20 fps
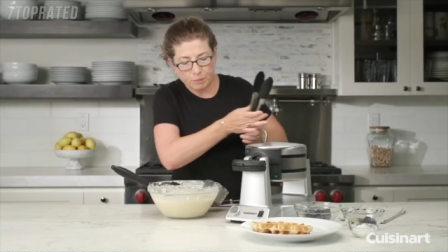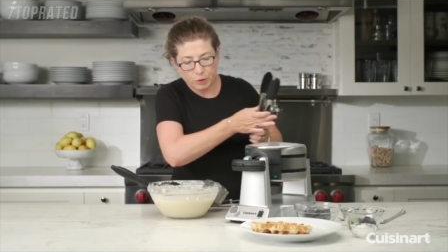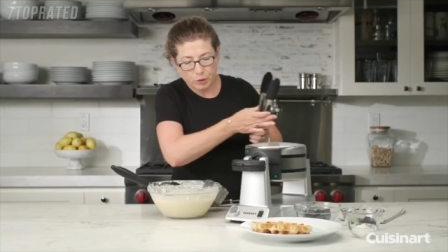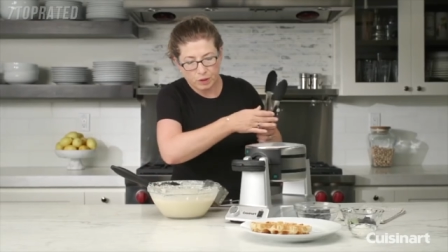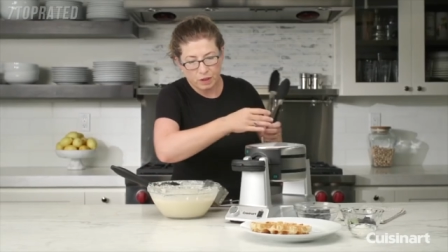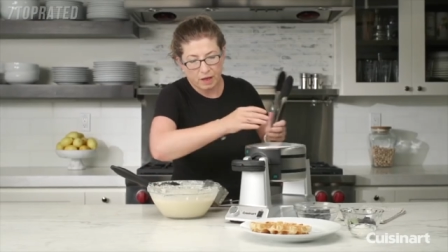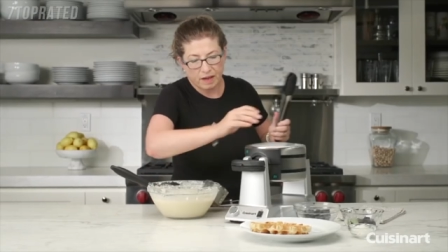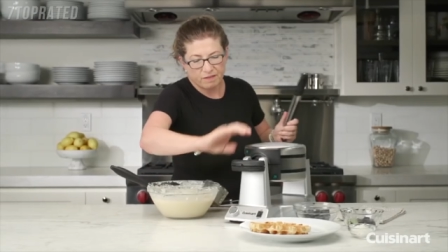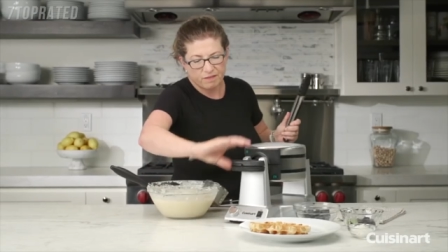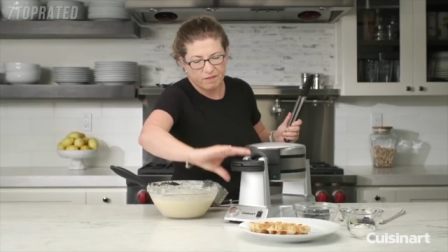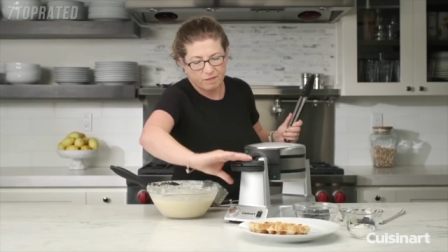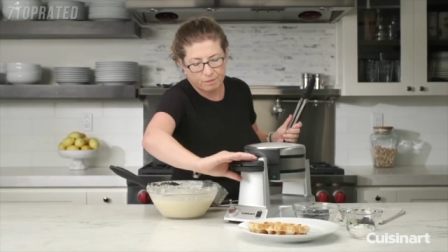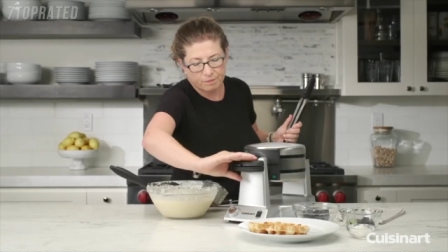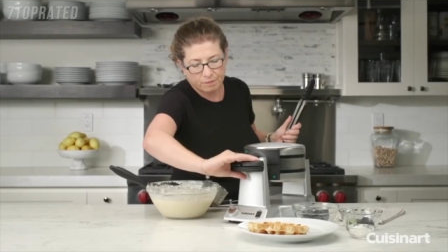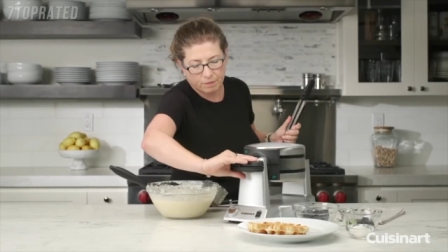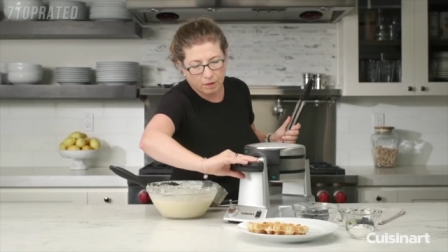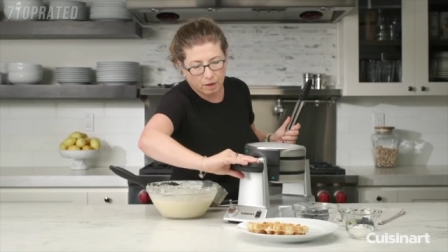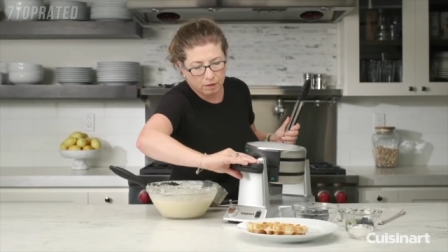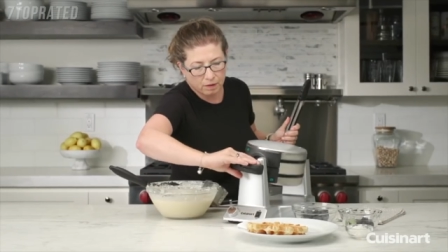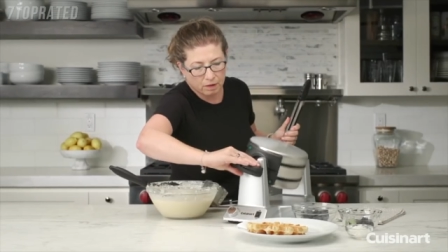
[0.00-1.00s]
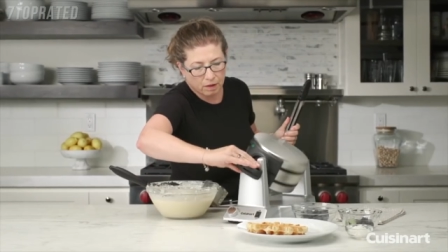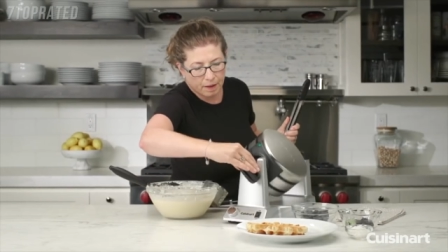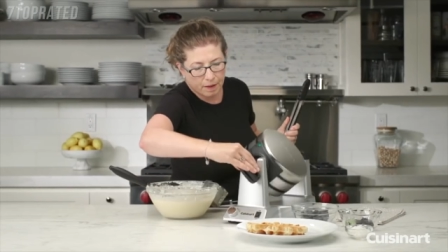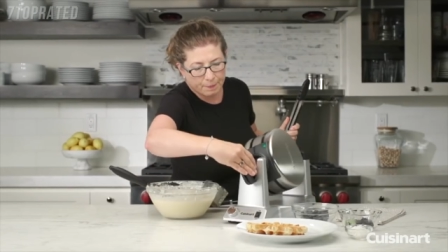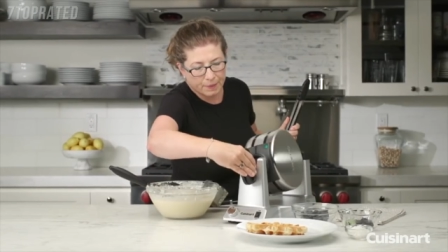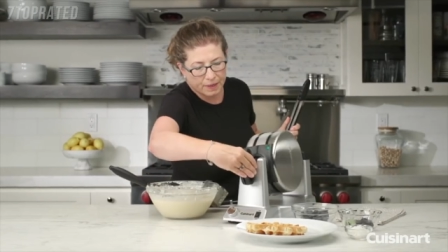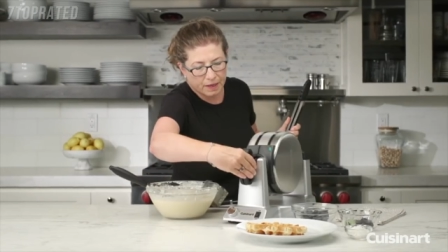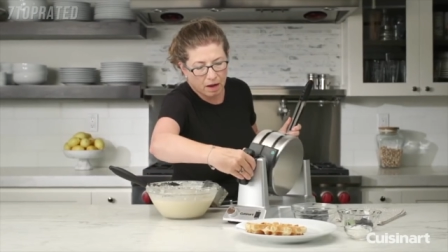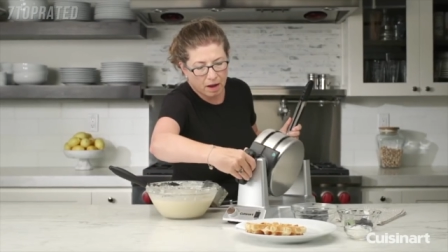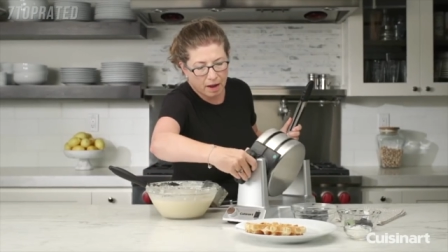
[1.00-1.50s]
put it on a little
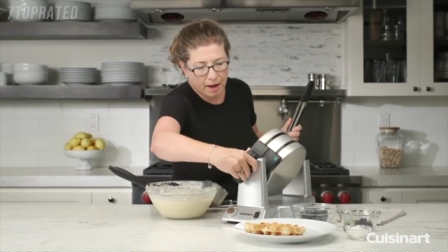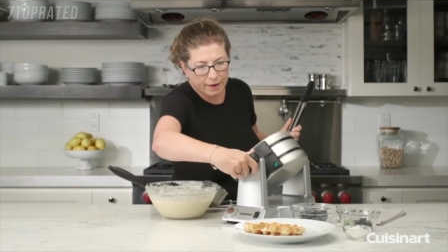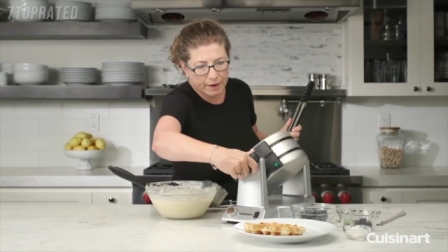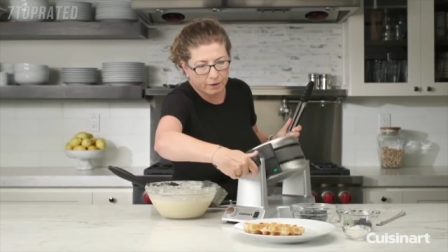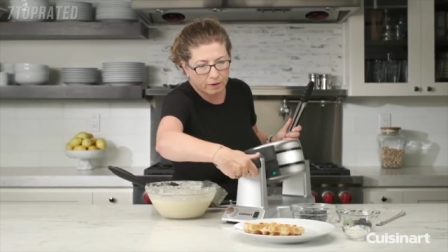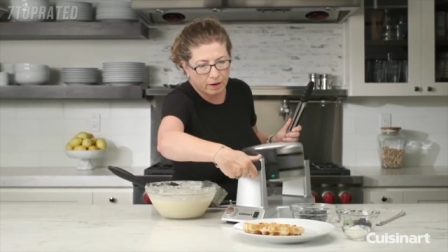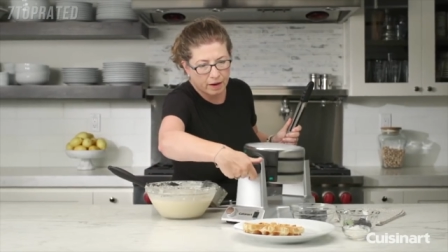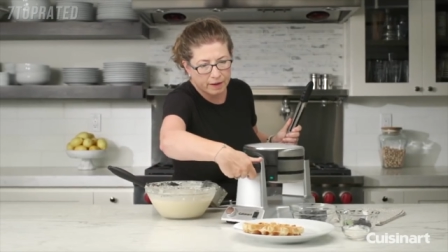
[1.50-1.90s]
bit higher.